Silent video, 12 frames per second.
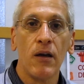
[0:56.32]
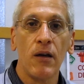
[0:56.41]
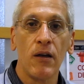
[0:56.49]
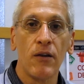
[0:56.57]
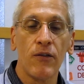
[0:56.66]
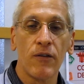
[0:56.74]

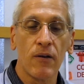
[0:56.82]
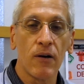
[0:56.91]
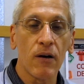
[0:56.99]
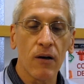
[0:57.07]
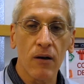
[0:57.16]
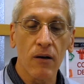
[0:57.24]
It's
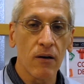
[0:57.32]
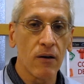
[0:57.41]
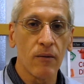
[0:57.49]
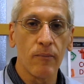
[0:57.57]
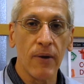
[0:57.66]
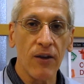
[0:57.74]

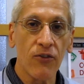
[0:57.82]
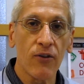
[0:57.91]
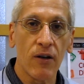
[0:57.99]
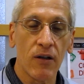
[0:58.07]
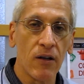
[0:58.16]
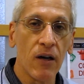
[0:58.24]
uh, based
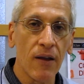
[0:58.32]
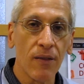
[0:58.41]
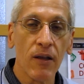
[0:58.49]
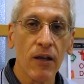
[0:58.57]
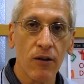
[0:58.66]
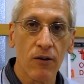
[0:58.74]
on a
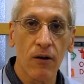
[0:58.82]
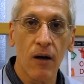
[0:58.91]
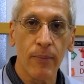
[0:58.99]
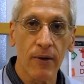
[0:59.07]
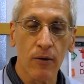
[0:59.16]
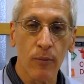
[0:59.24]
nonlinear
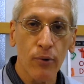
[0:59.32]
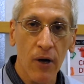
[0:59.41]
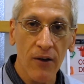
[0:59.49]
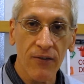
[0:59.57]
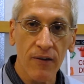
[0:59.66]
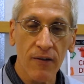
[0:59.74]
optical
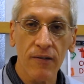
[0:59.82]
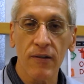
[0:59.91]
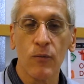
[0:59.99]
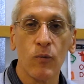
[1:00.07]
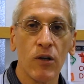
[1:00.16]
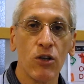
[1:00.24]
process
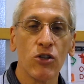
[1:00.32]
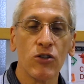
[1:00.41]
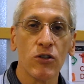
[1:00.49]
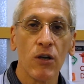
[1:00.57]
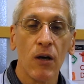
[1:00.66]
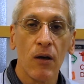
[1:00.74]
in
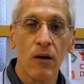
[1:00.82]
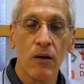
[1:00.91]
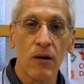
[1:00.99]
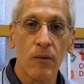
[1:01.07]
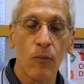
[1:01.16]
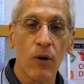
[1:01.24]
which
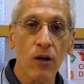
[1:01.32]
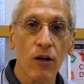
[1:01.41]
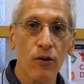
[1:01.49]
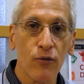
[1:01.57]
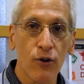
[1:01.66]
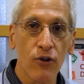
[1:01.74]
um, one
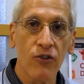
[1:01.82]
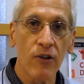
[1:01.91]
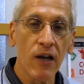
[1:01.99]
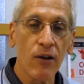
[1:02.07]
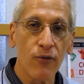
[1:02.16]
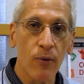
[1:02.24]
converts
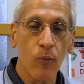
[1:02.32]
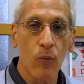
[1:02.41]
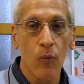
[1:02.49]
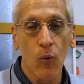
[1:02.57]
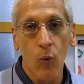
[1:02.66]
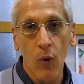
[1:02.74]
light from
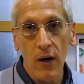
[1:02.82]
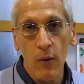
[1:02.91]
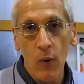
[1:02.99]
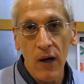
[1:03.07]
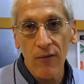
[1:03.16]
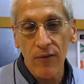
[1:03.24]

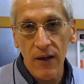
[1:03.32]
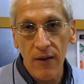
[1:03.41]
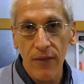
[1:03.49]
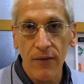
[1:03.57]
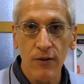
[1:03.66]
one wavelength